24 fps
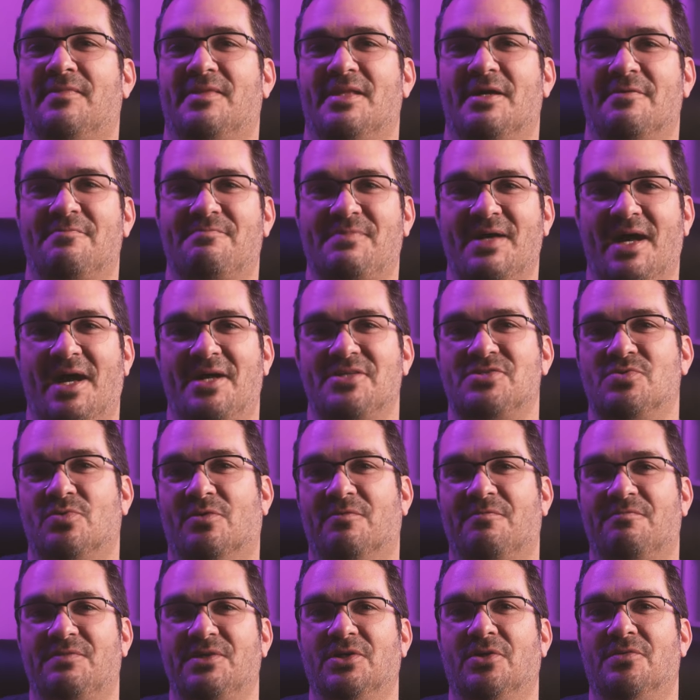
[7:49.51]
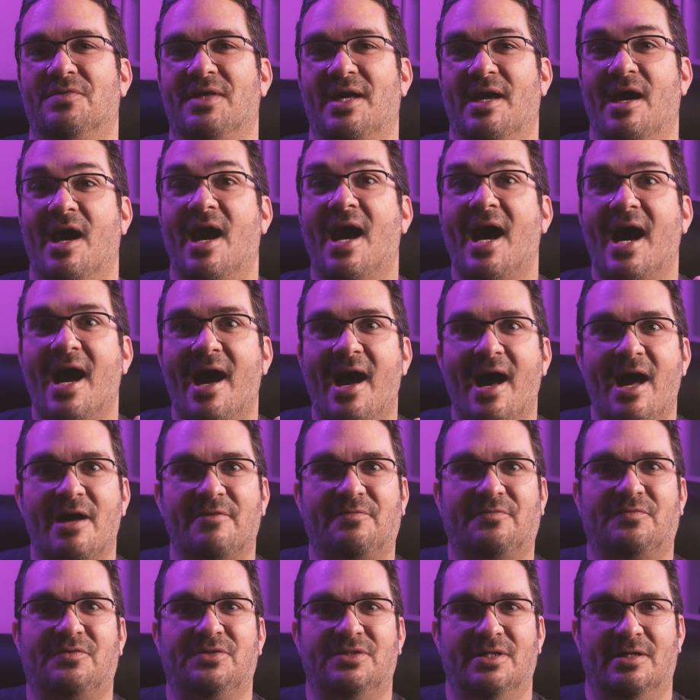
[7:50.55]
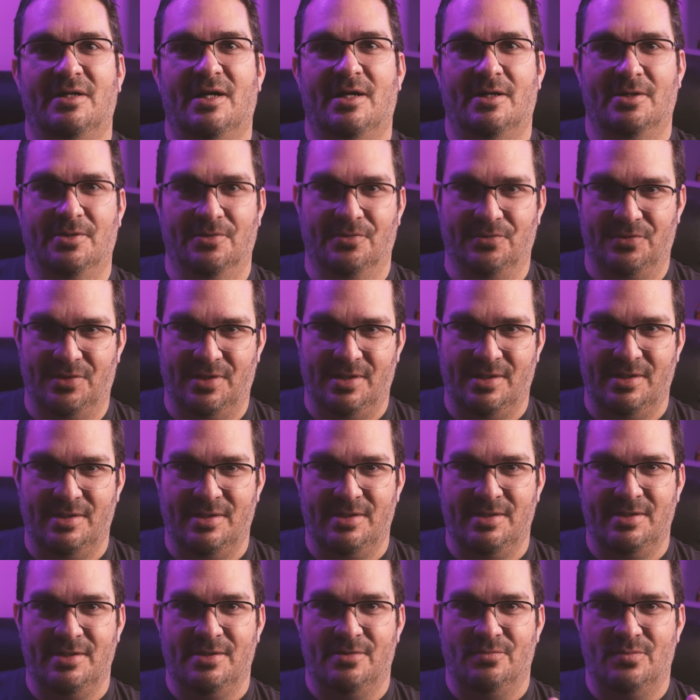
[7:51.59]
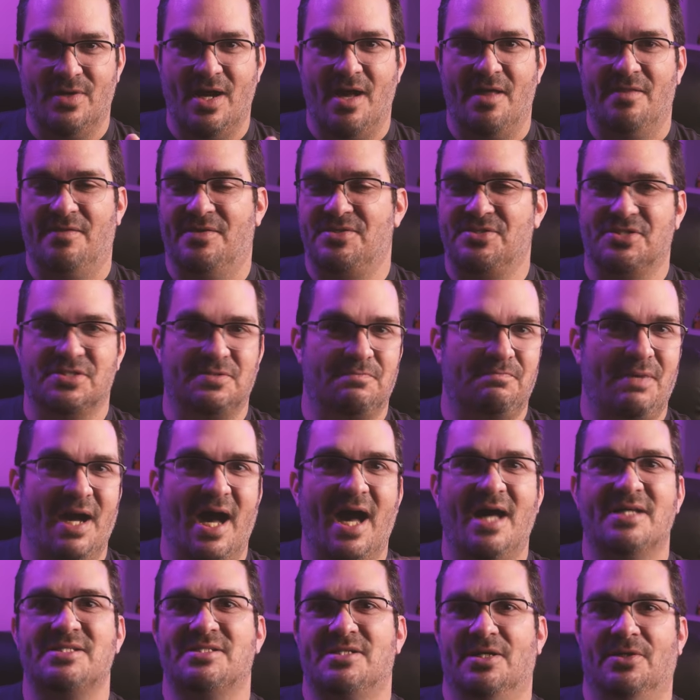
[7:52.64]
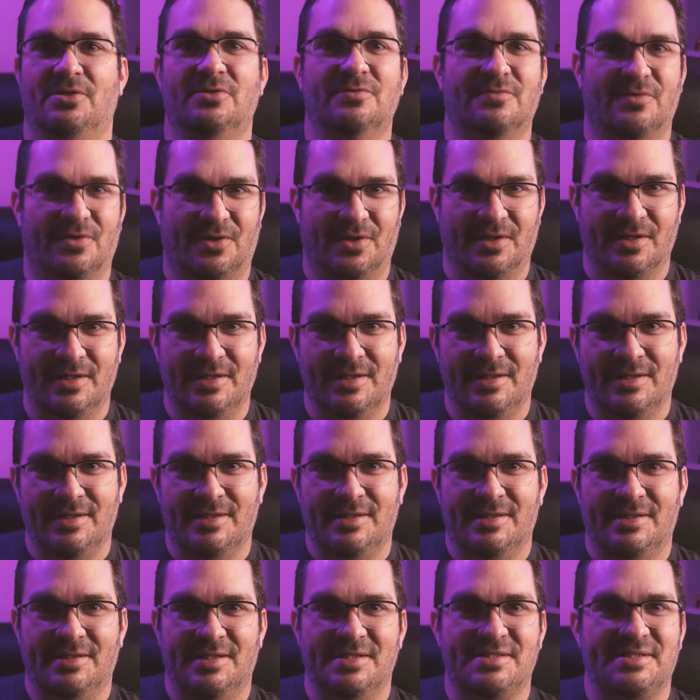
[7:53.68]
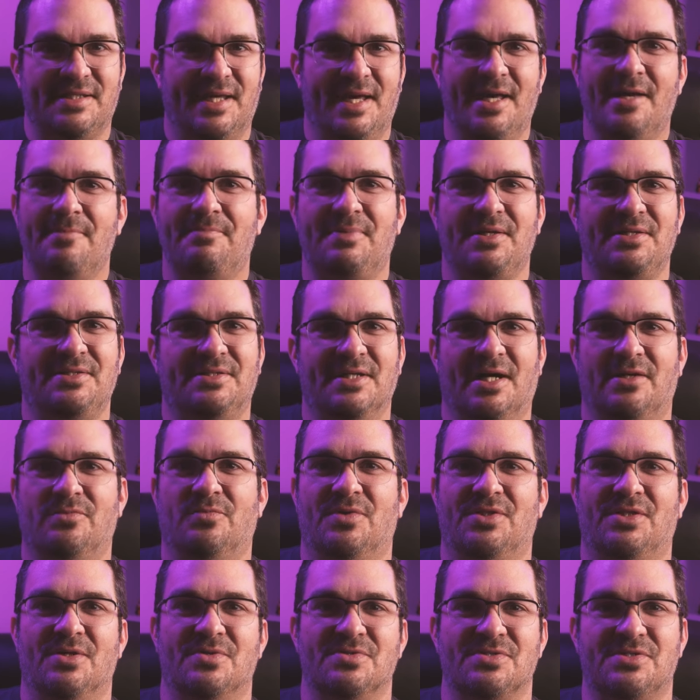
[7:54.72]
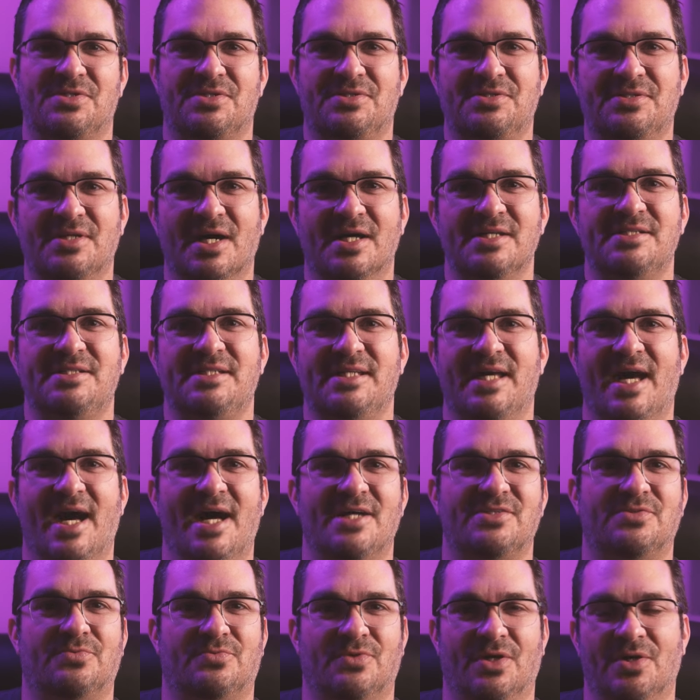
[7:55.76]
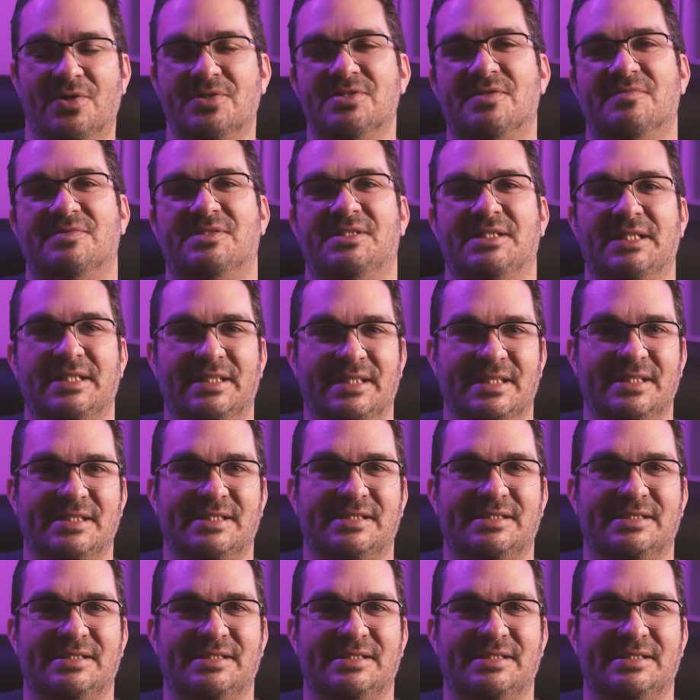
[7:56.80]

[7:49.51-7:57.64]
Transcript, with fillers: that fans will feel they have to own rather than just pass over. This can't be done with those dusty ass rows of CDs